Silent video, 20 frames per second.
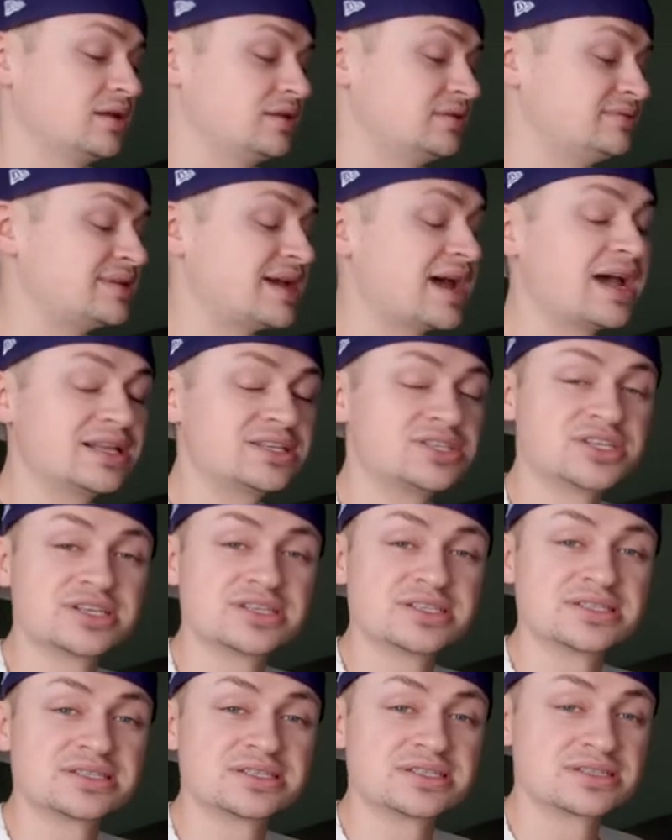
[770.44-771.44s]

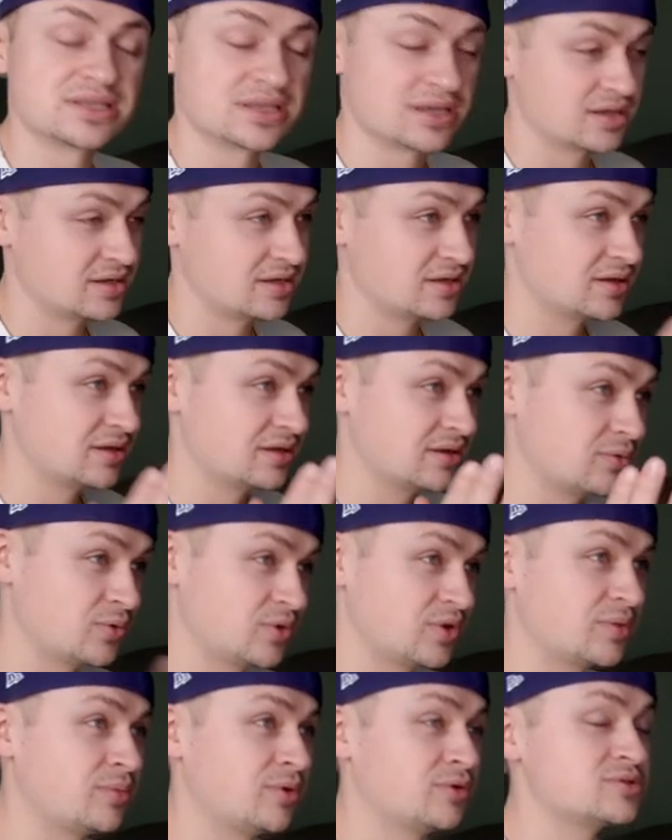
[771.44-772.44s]
Dodges were
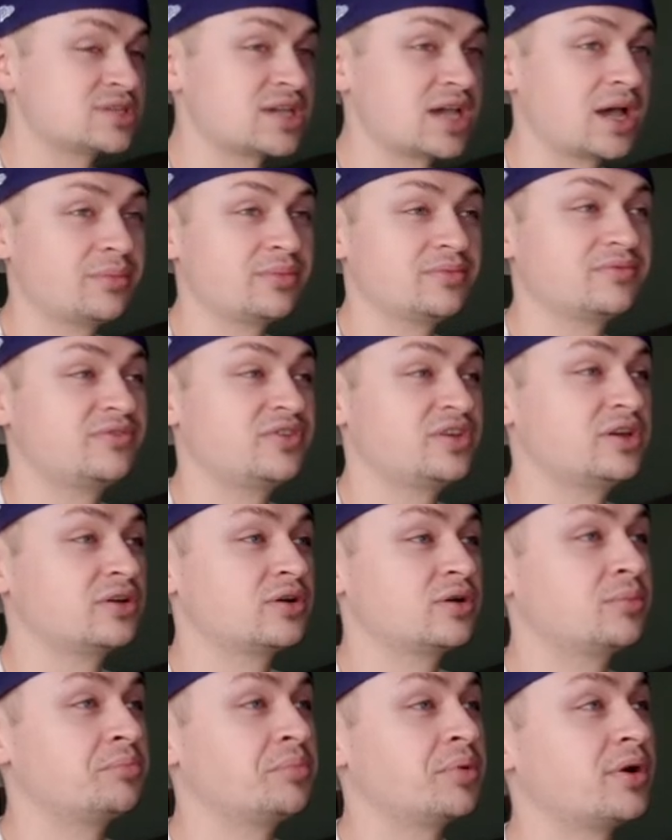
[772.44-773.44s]
the most common
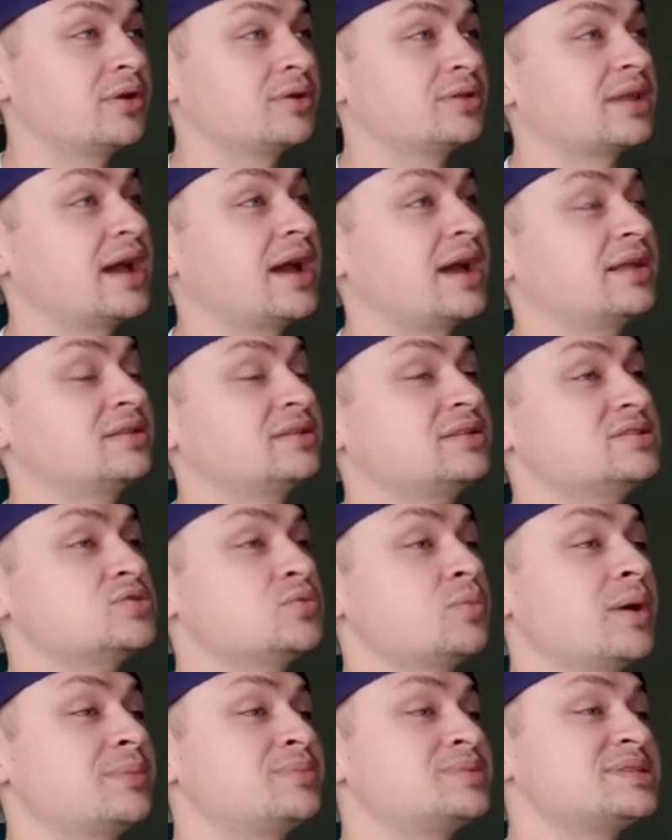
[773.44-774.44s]
vehicle burned on these
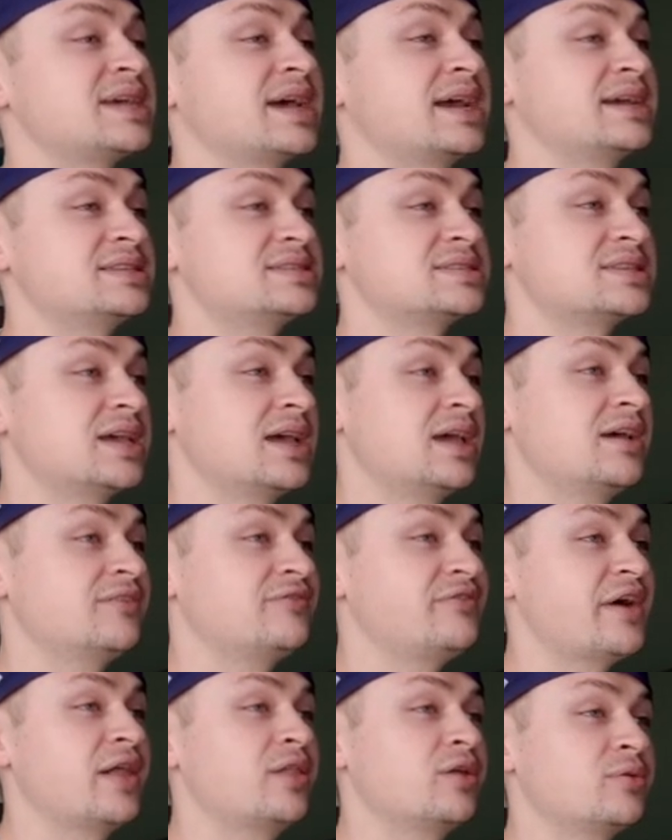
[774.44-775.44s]
websites,
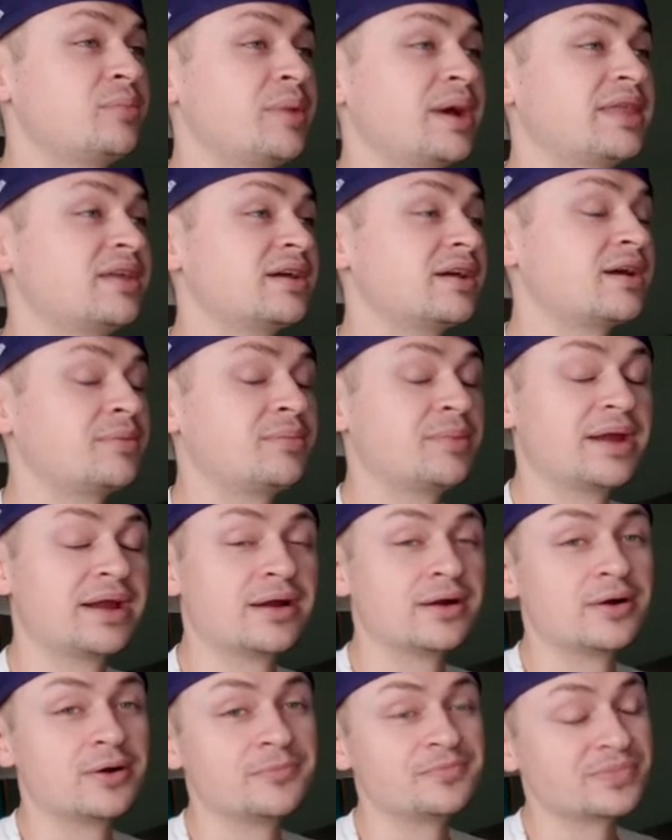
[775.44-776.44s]
followed by the
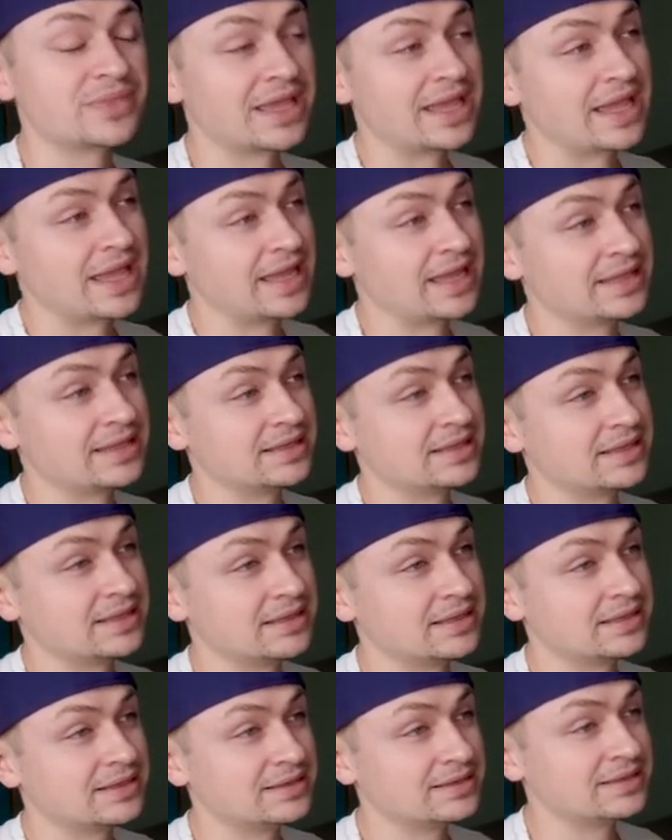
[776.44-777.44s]
Camaro, and
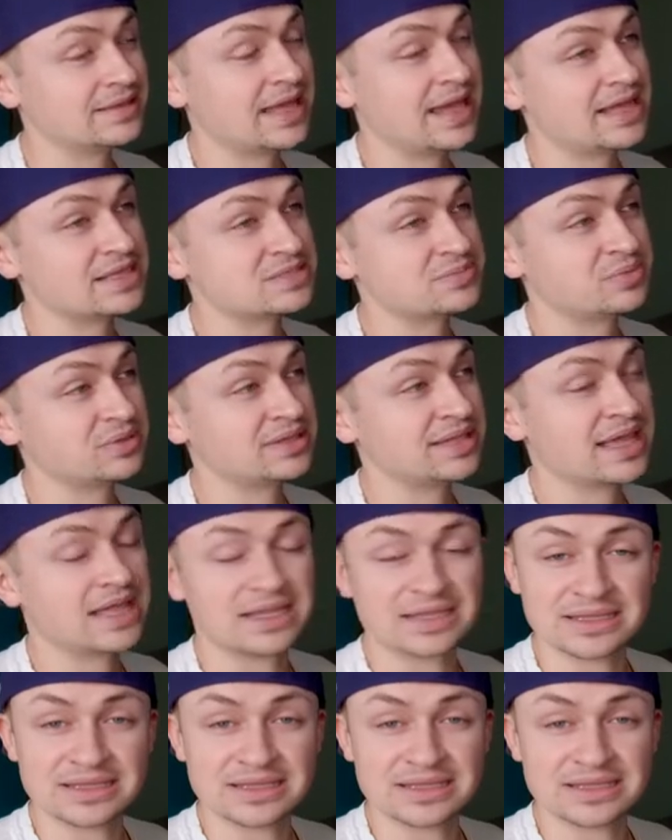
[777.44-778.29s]
last but not